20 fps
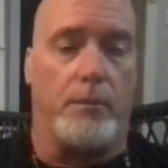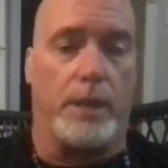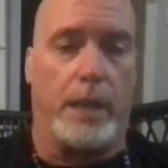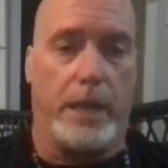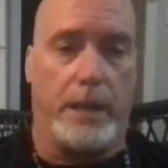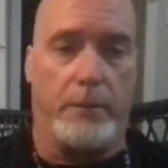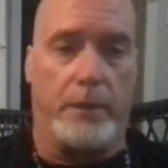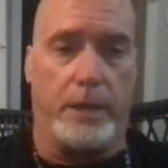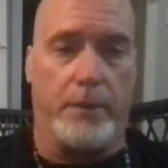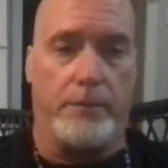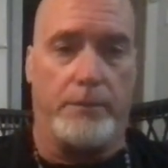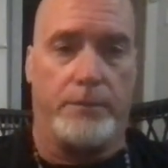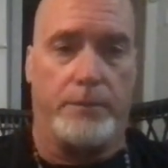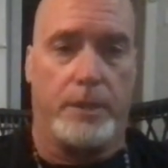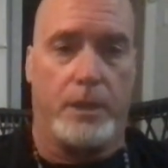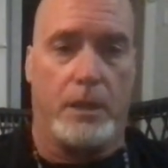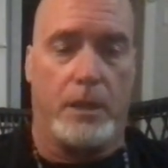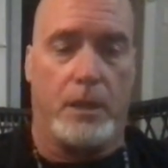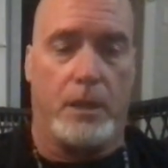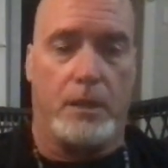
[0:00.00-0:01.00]
Anyway,
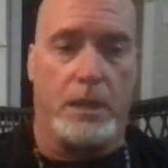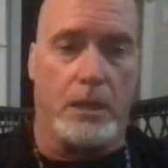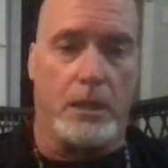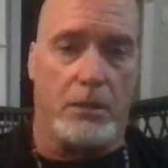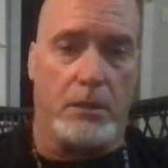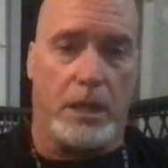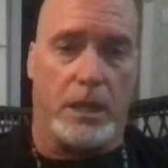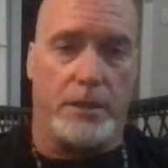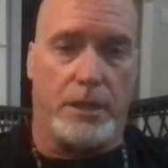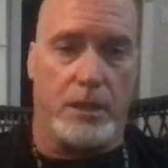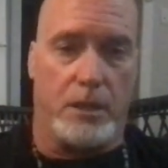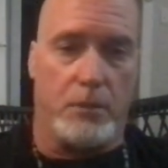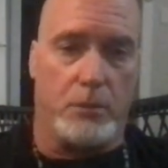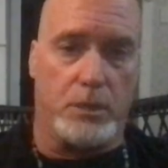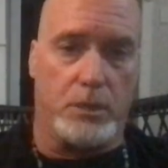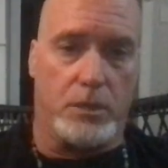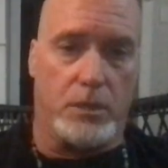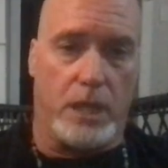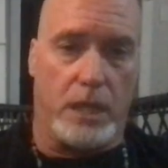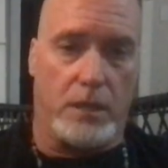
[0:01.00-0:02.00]

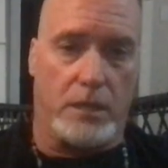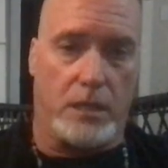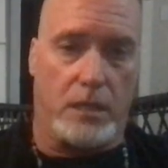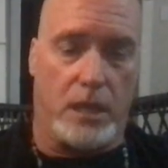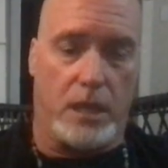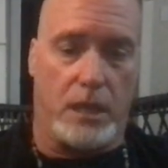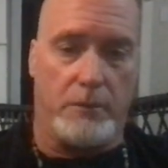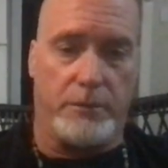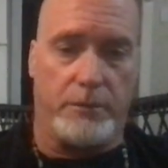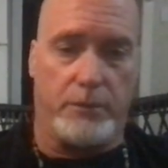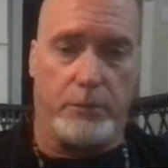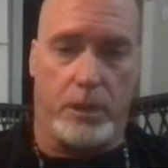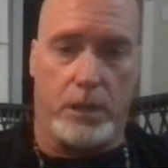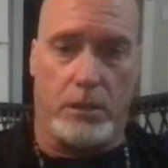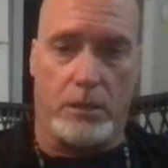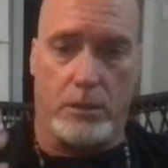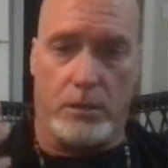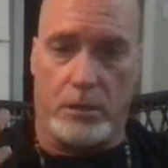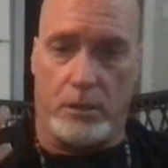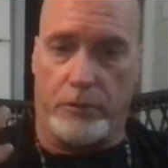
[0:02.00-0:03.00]
neo.thunderwizard.com if you want
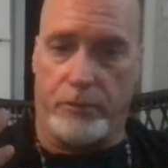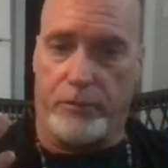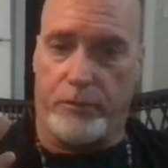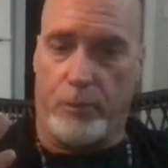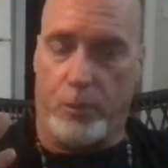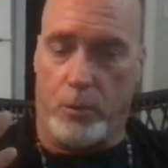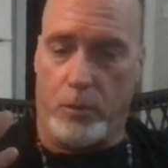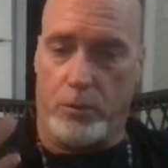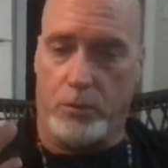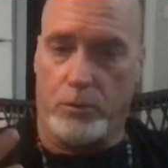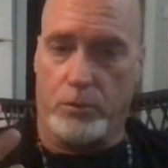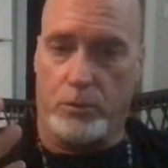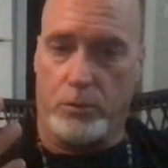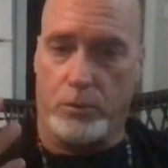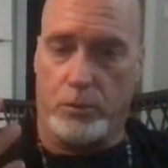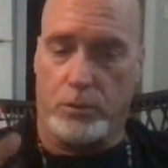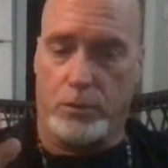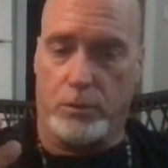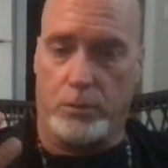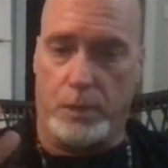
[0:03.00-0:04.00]
to learn the 4
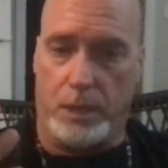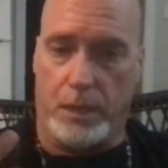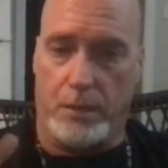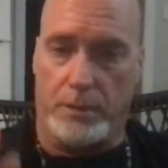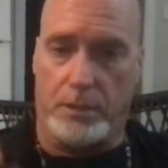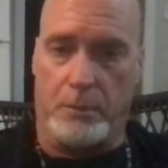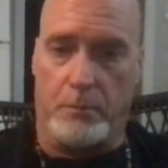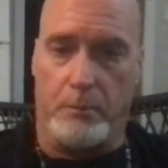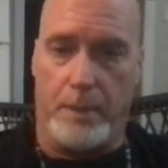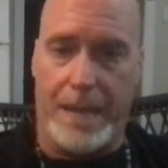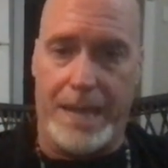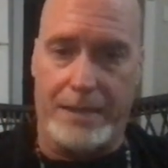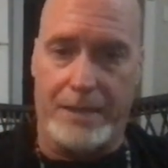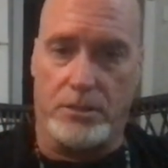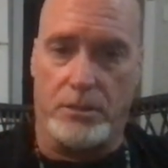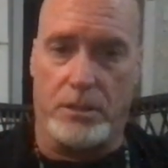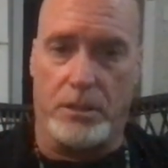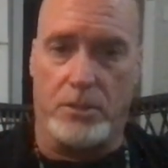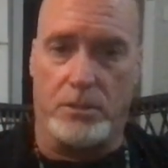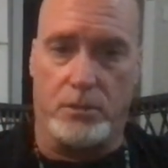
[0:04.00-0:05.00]
tools to be able to
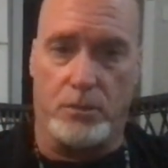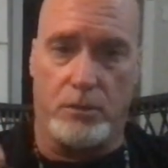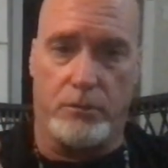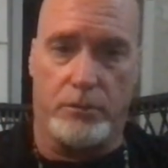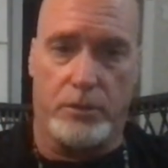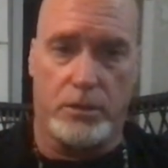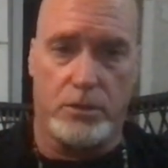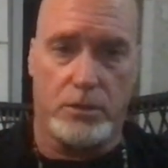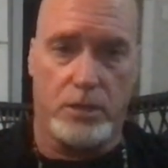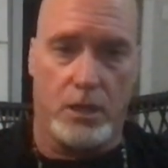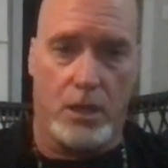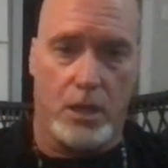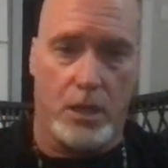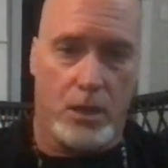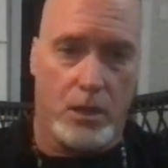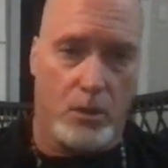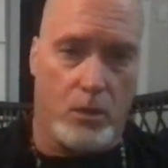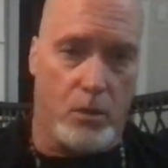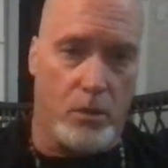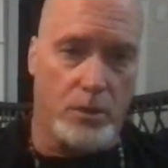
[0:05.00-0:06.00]
master this universe.
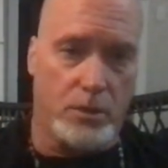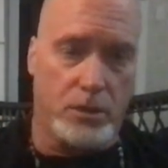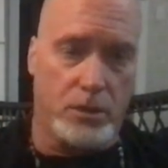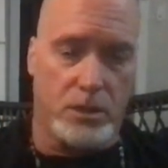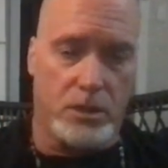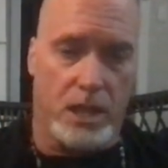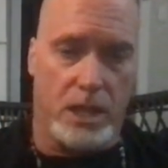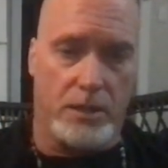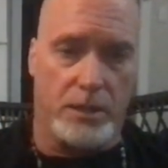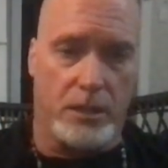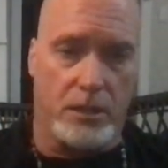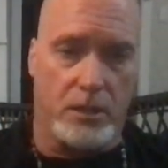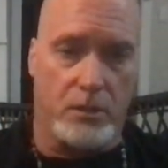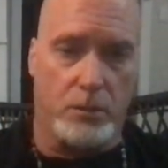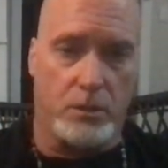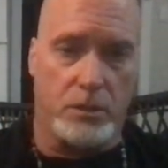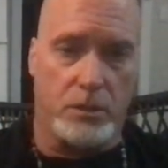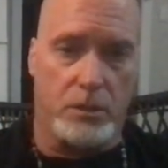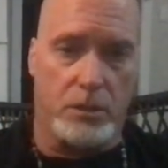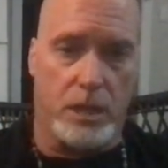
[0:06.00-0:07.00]

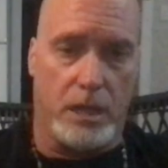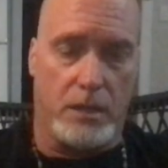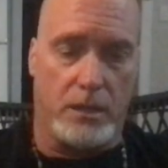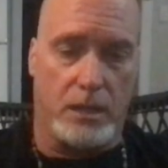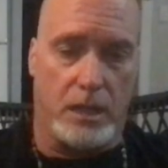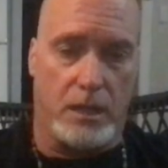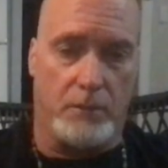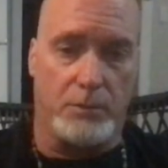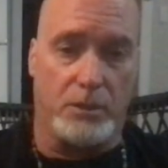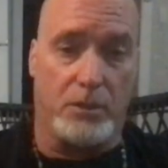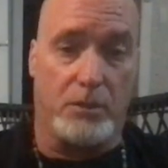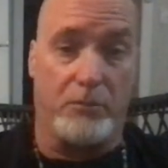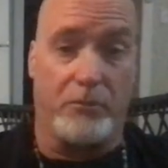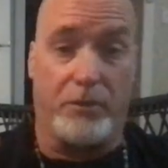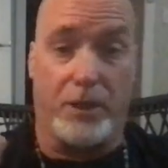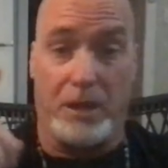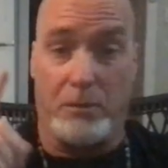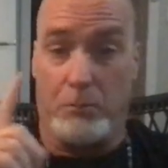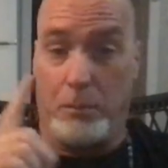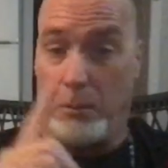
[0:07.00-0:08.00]
Courses.thunderwizard.com, you can
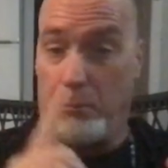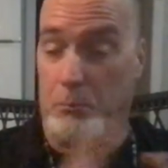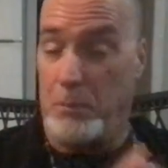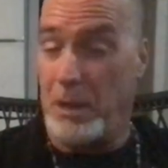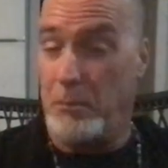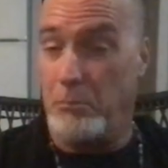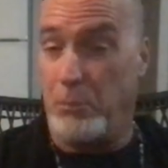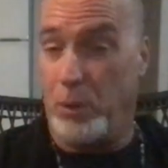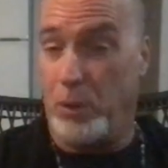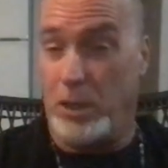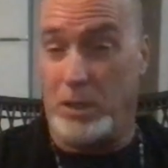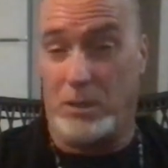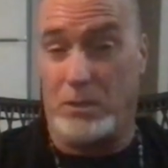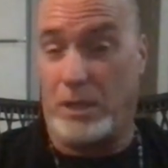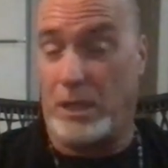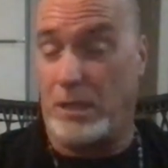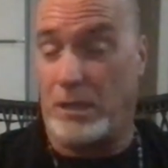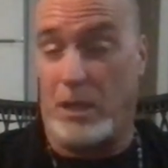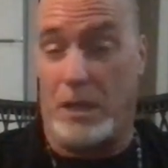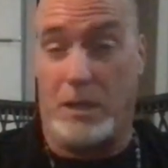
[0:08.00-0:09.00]
find my books.
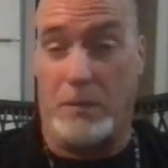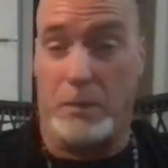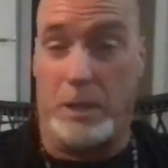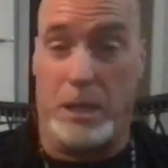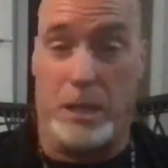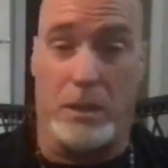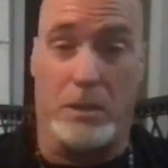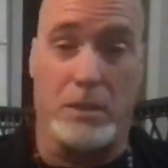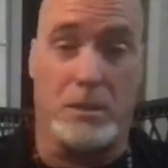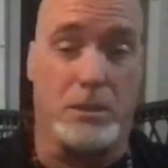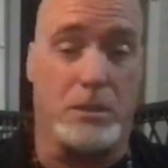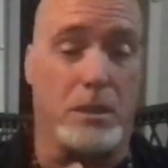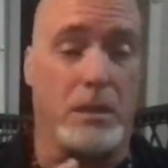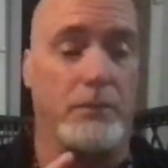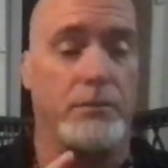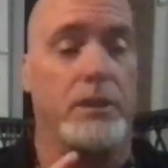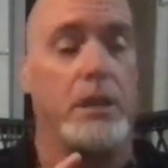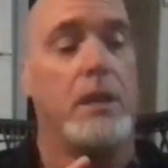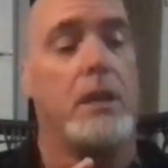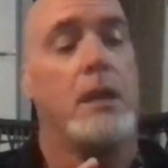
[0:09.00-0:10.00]
I talk about all this stuff.
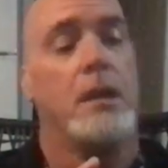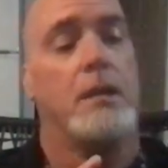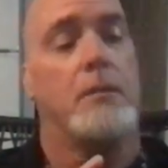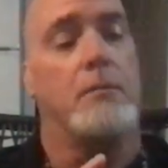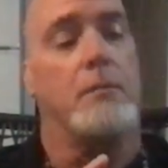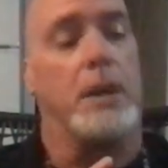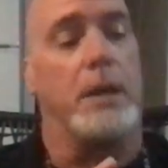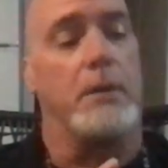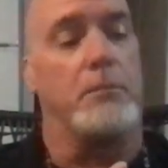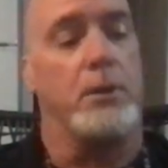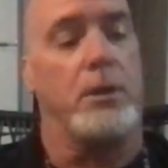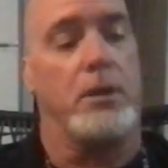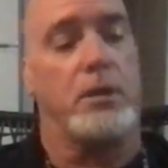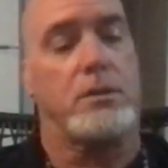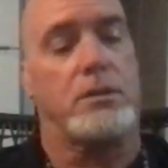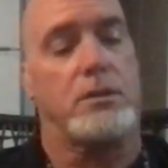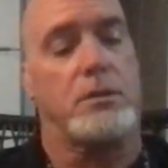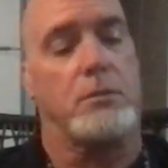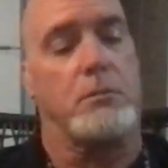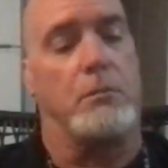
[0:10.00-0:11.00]
My
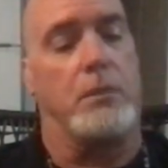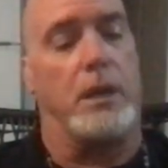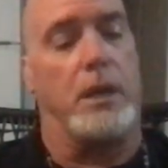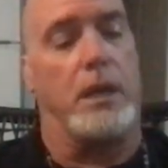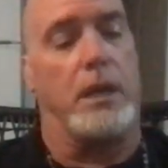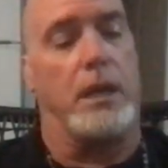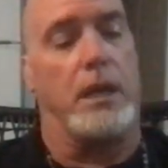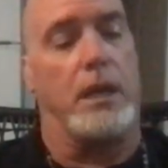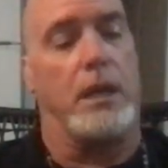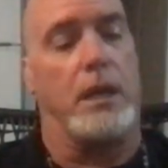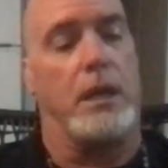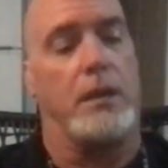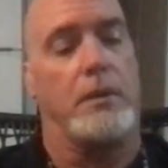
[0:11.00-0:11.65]
books, my